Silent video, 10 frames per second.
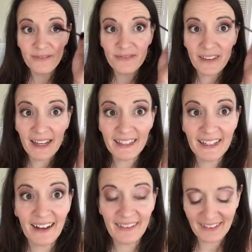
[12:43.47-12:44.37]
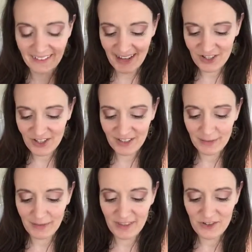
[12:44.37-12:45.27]
Fanning out the
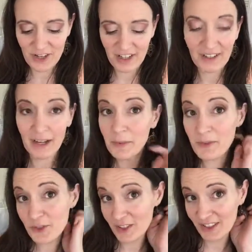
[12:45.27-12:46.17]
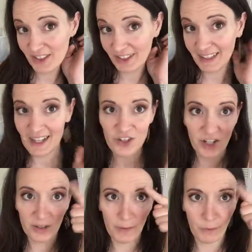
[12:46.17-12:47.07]
lashes with the gel. I almost just took that
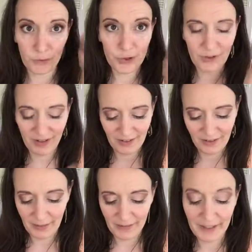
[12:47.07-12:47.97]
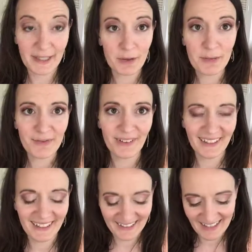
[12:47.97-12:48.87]
gel and went all over my face. That would have been
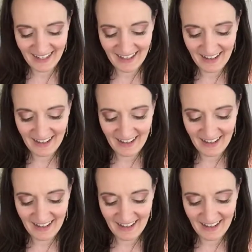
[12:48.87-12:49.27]
funny to see.